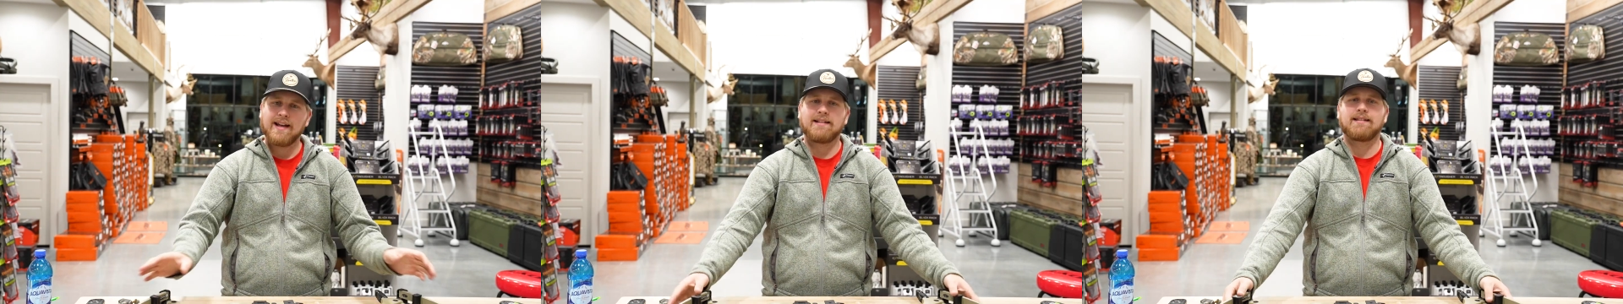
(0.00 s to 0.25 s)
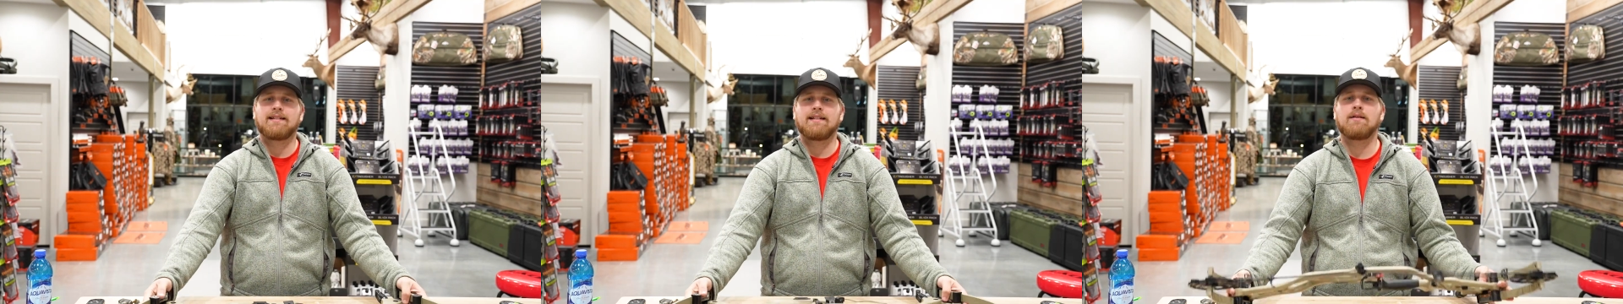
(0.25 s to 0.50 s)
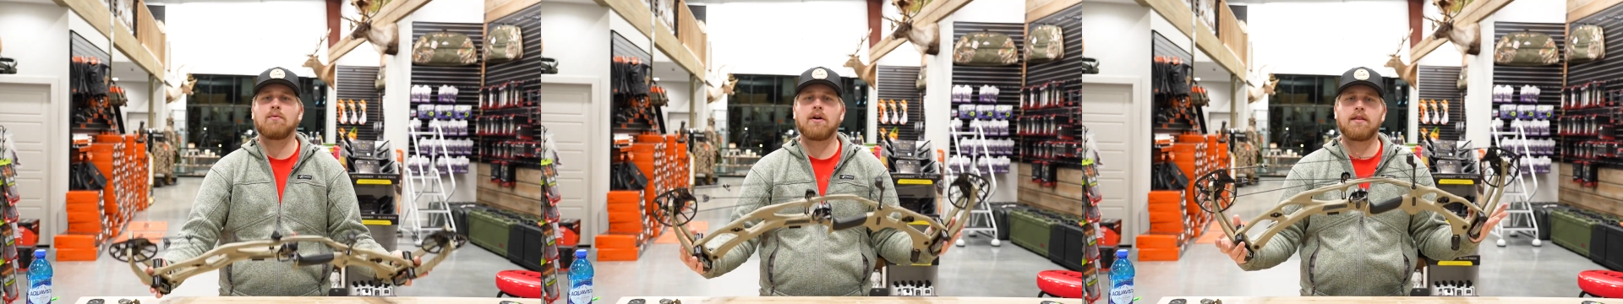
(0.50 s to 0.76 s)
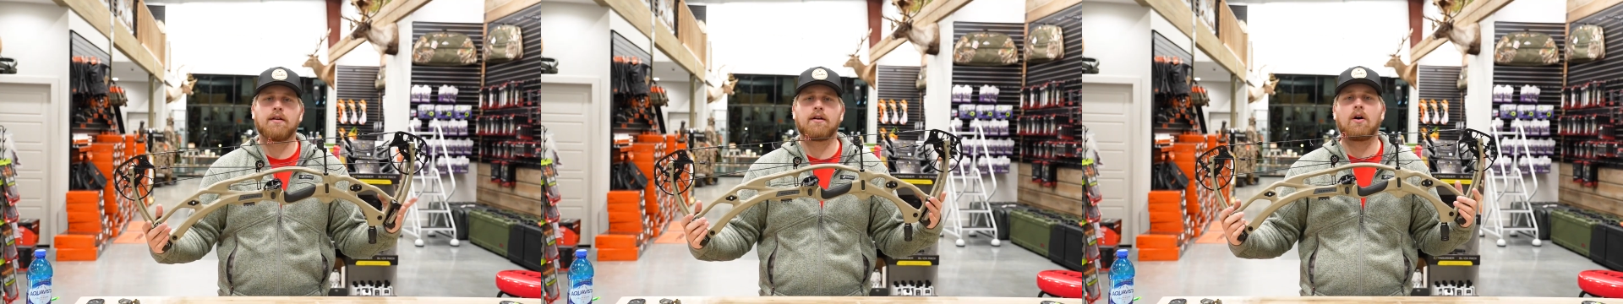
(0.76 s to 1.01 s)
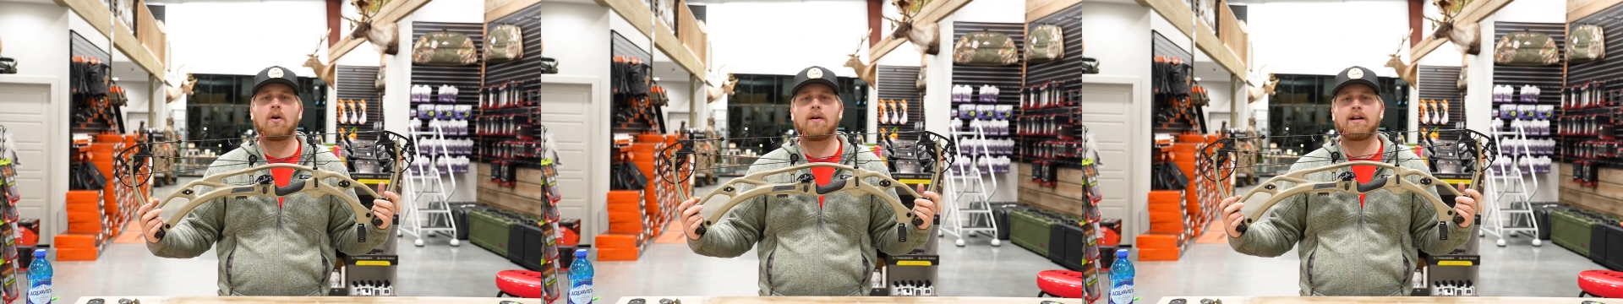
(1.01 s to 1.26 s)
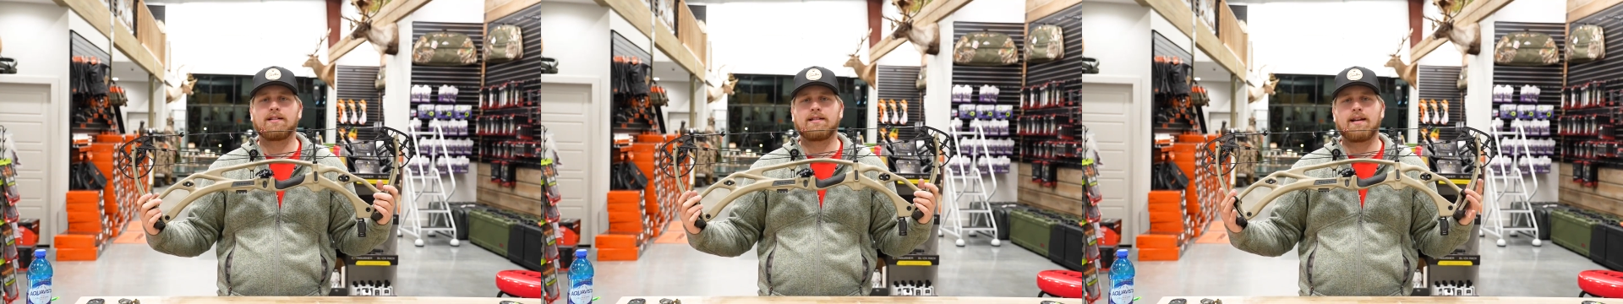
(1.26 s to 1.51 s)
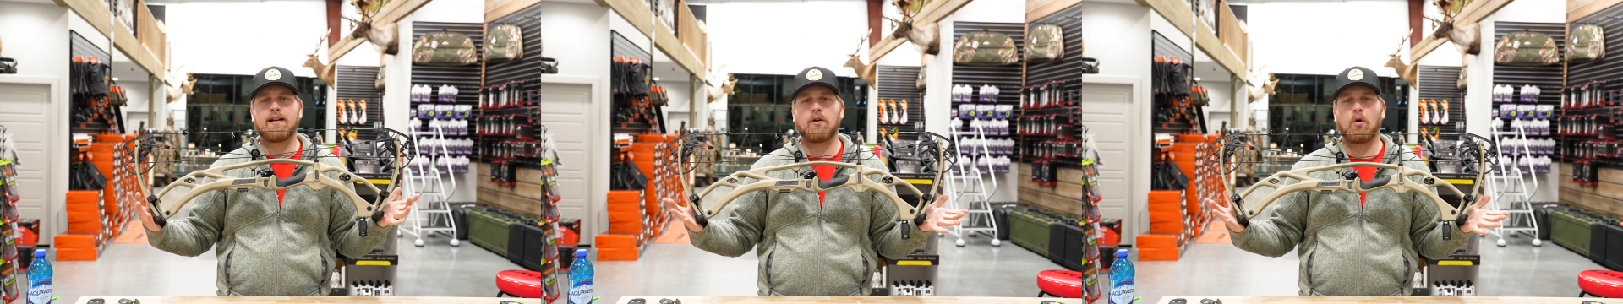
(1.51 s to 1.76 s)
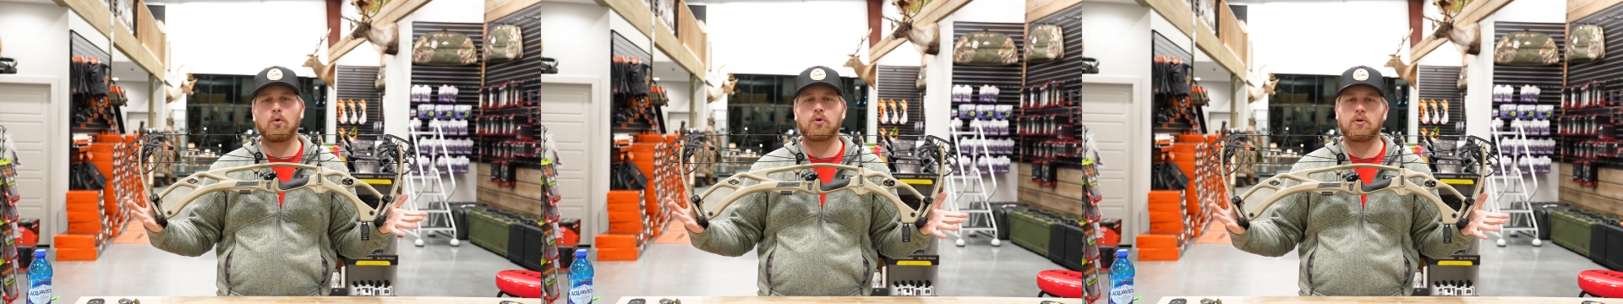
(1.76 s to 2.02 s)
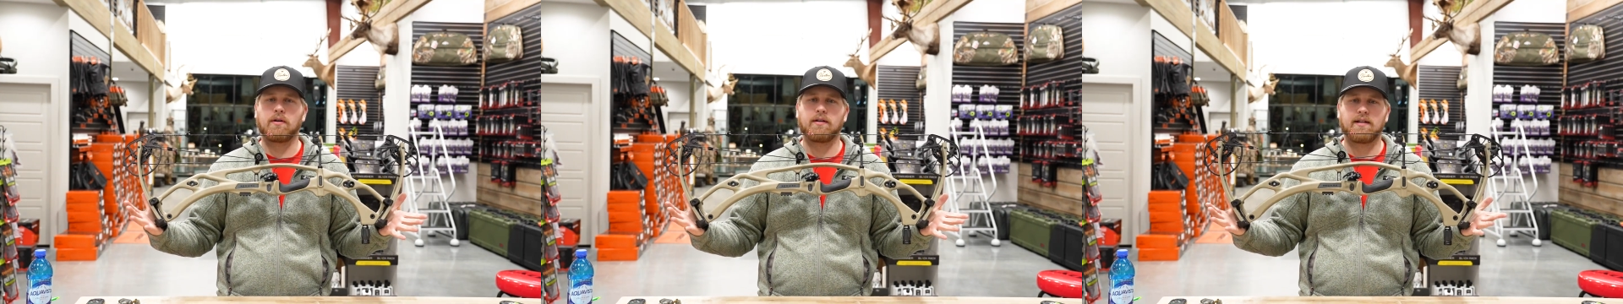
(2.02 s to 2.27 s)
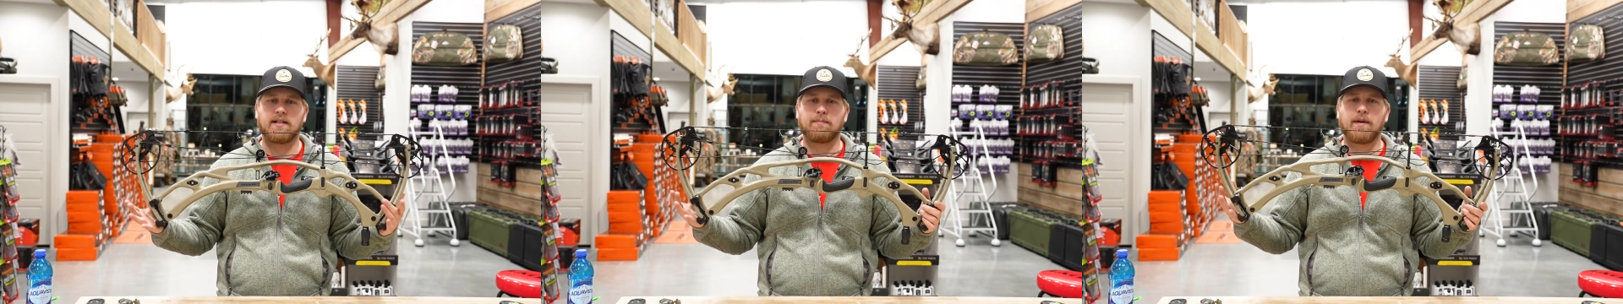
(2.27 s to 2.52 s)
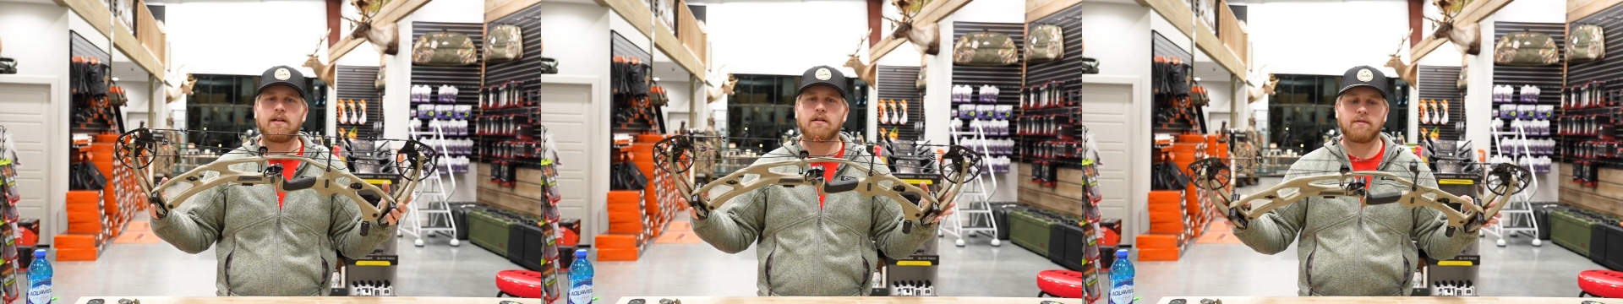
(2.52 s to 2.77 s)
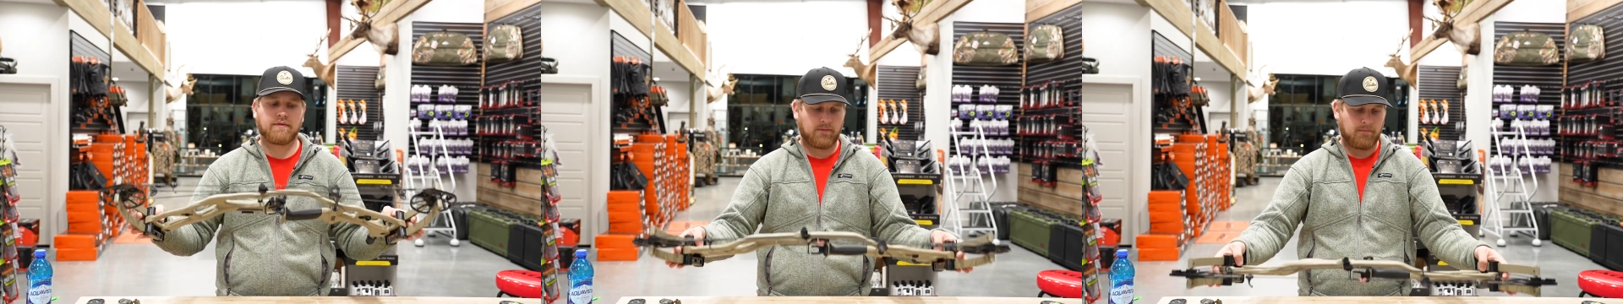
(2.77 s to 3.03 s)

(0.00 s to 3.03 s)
and see what the RX-10 Ultra is made of.